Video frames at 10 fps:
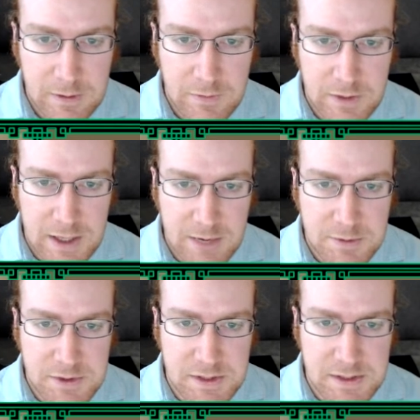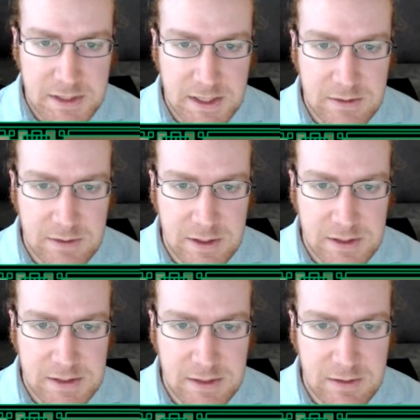If he captures this, I do
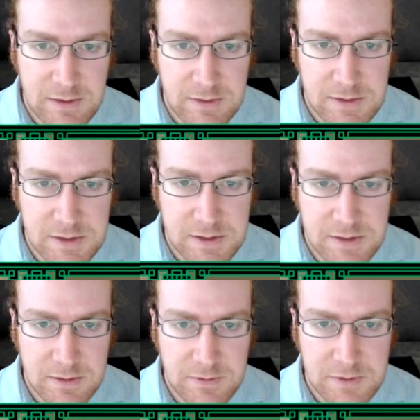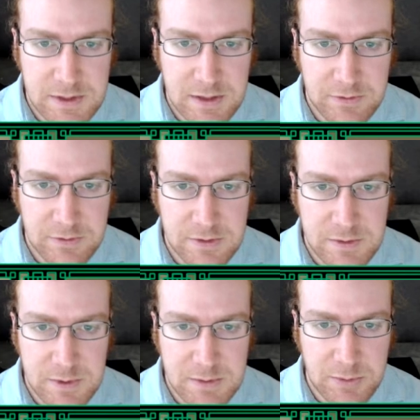this, and then there's this sort of stuff
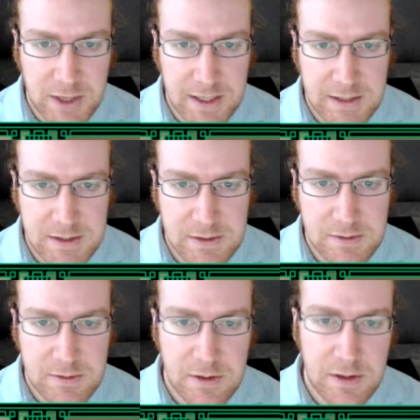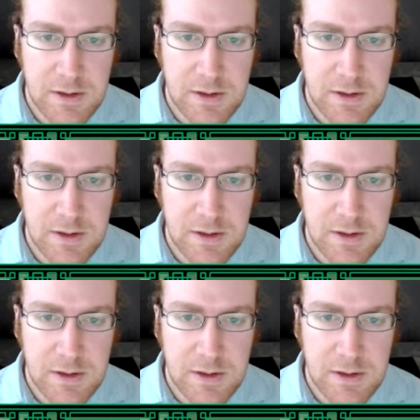is what he's planning to do.